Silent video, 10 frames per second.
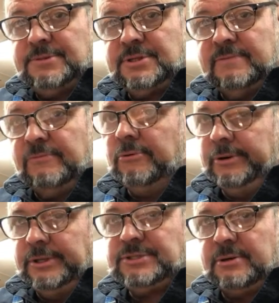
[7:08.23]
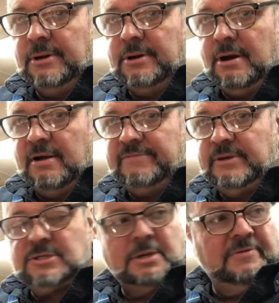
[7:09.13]
of really strong coffee.
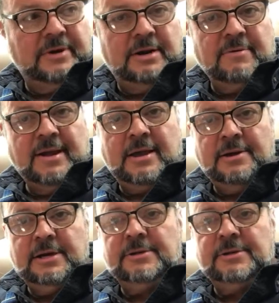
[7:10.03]
Some of it I drank out here in